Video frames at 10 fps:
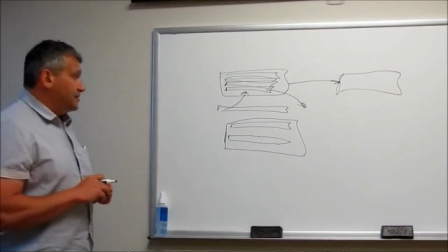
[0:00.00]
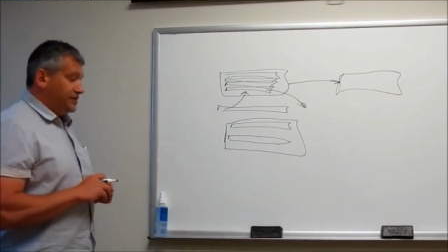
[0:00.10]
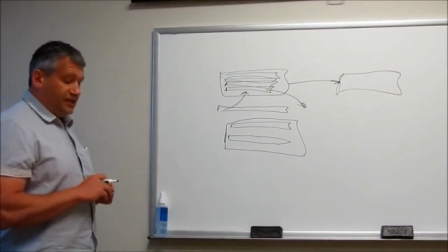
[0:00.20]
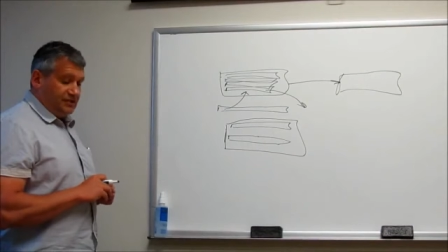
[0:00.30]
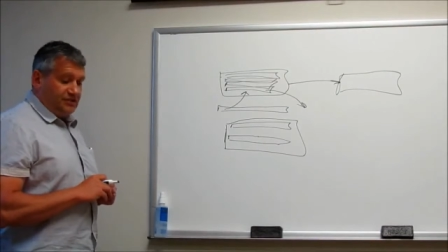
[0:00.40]

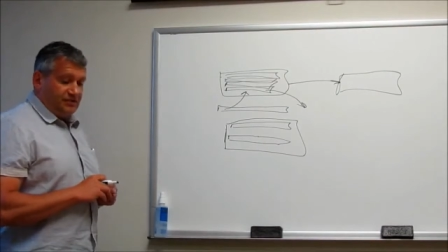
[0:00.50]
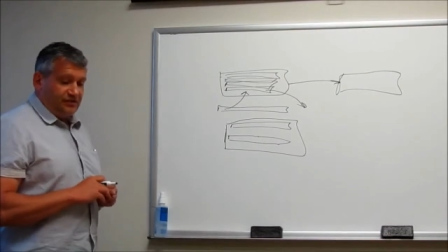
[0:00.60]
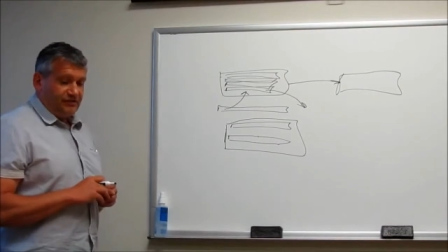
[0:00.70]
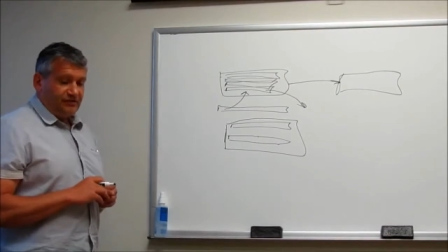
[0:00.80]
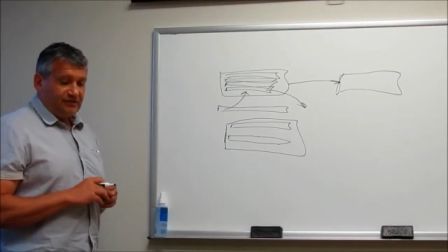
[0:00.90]
Yet
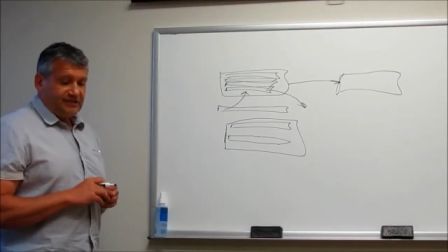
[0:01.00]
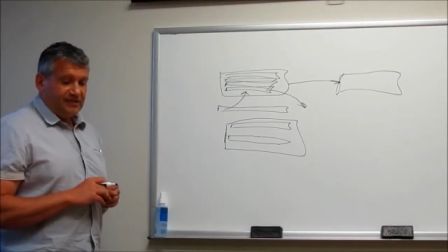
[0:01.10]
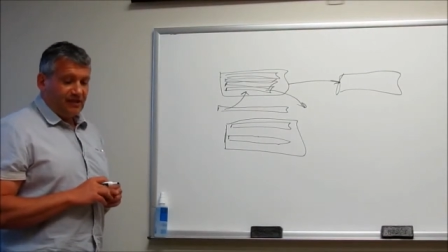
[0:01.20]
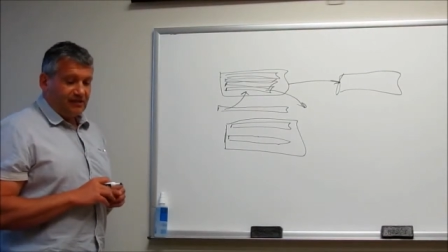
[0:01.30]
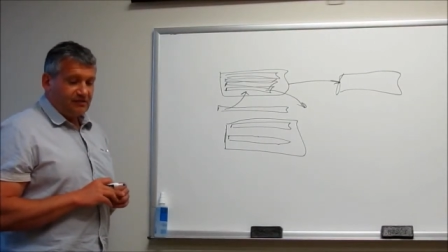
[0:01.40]
there is
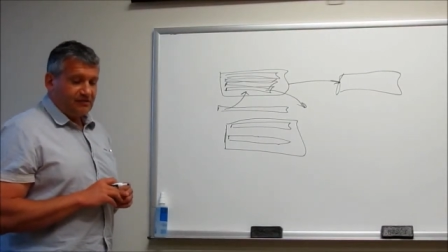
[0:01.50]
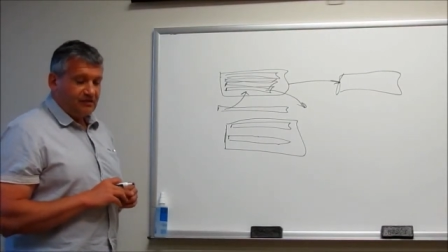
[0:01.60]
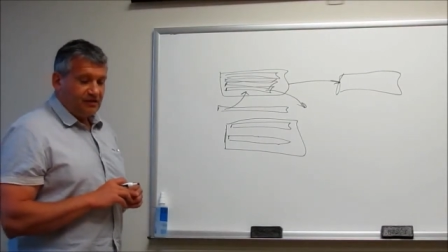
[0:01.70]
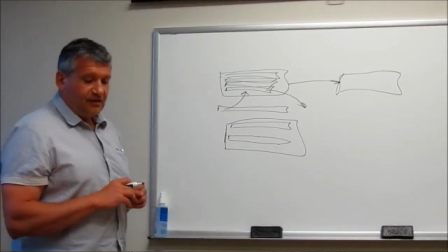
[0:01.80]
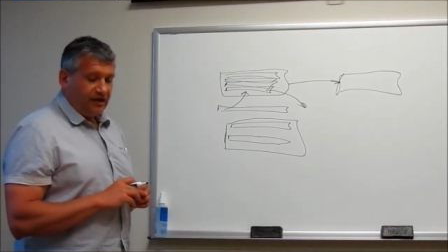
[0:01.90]

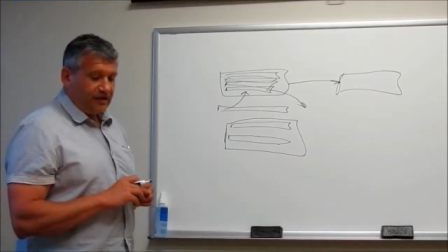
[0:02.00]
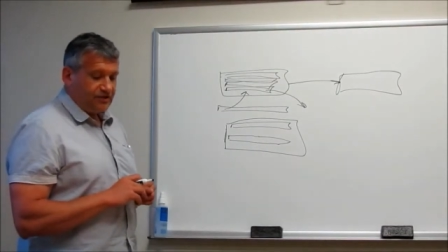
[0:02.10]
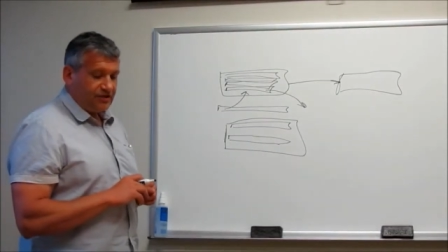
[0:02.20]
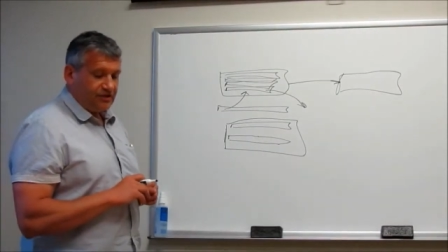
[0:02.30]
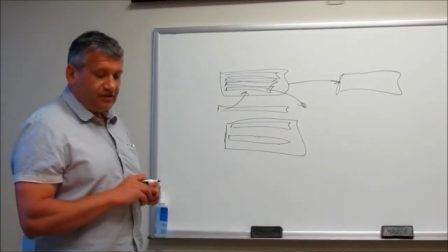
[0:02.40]
another
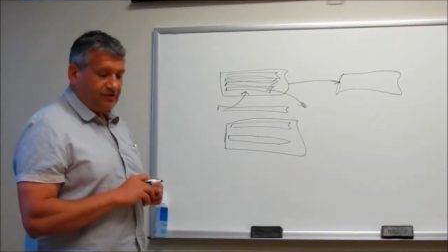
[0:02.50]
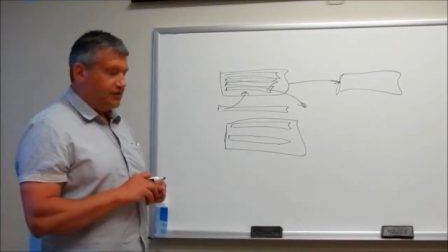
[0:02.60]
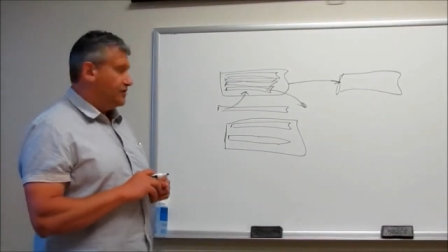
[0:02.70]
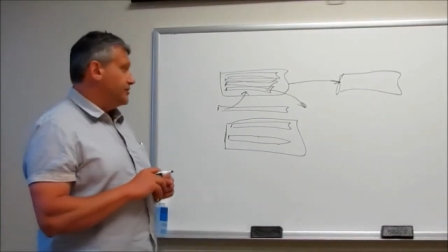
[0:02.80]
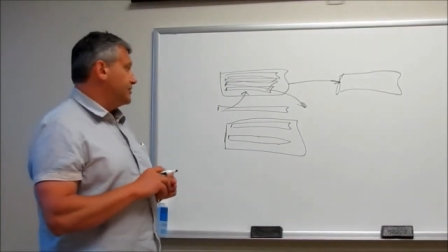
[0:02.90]
action
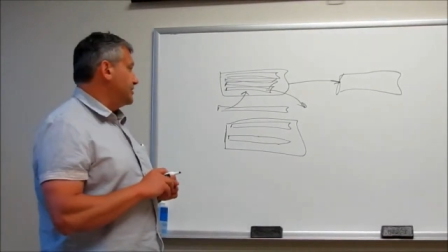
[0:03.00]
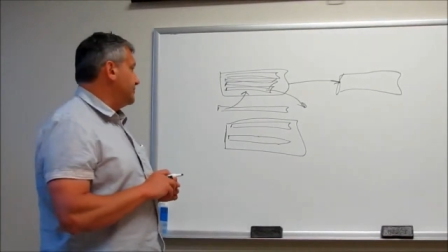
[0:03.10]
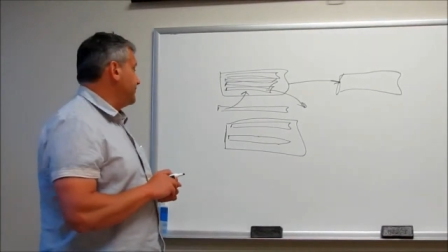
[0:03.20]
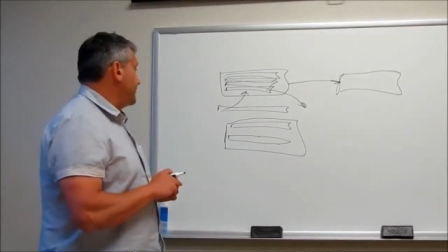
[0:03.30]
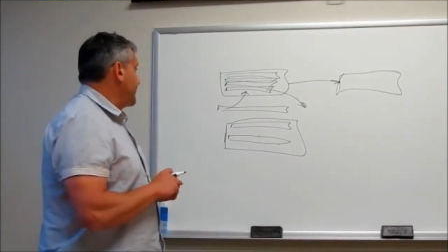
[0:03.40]
on
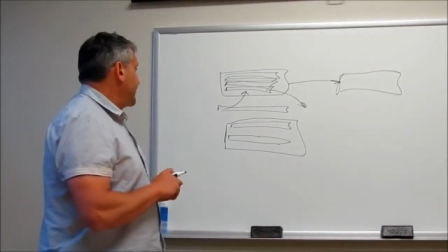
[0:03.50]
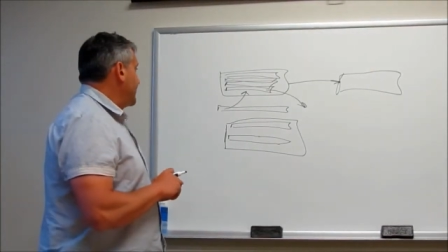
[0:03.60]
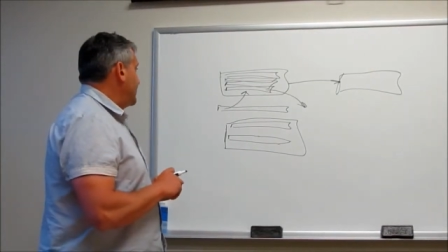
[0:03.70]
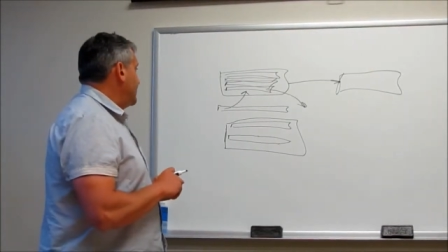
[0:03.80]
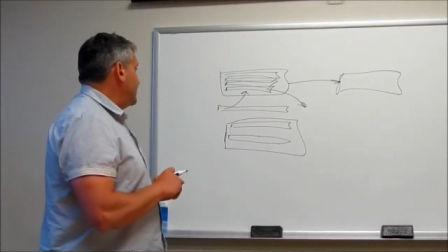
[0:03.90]
the
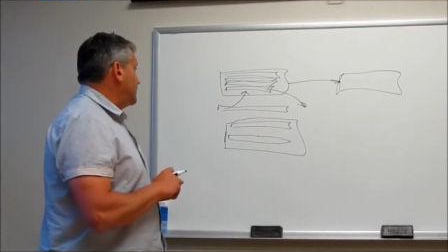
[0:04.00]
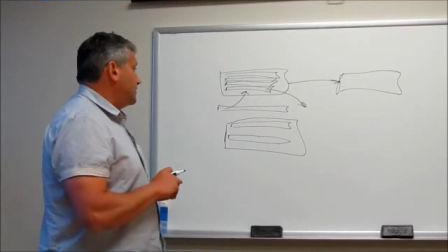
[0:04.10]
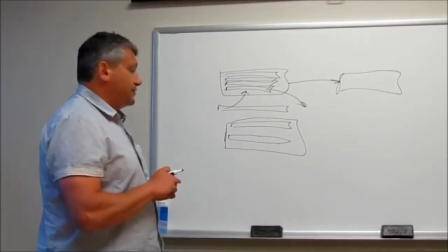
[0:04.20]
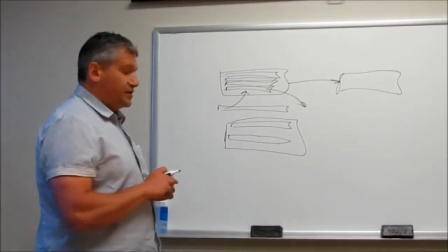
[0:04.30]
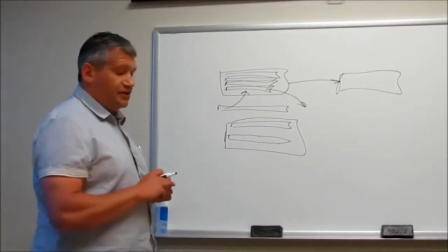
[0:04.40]

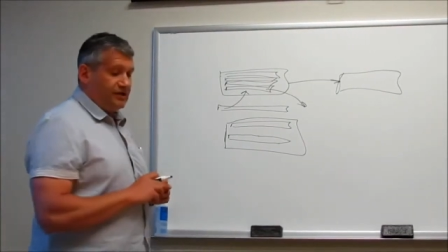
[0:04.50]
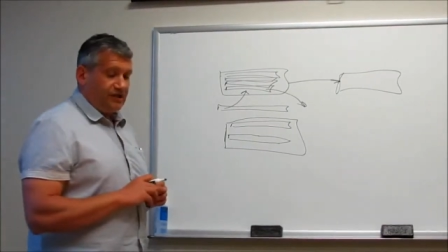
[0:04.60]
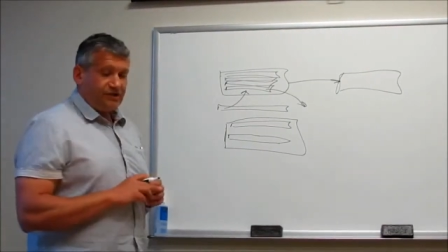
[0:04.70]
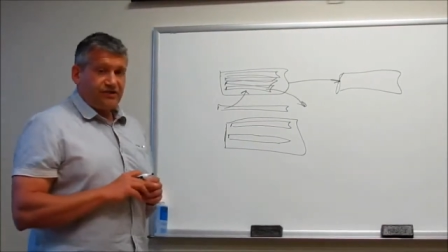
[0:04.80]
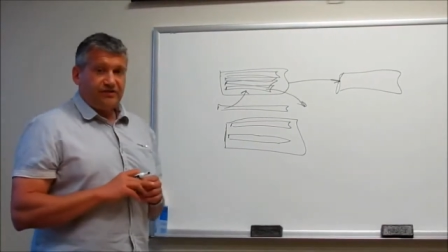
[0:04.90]
on the
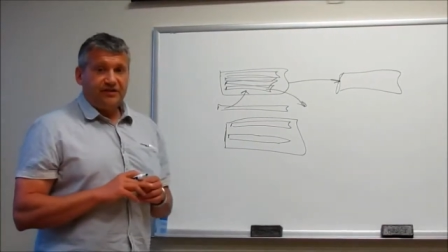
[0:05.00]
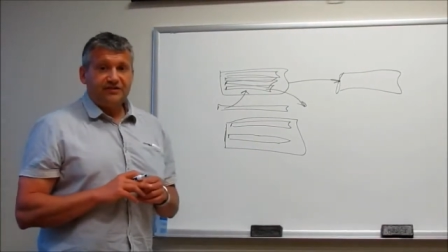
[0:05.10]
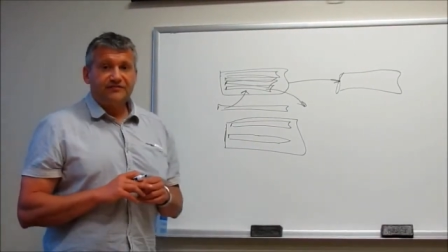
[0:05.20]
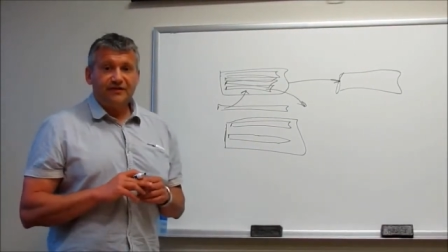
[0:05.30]
collection that's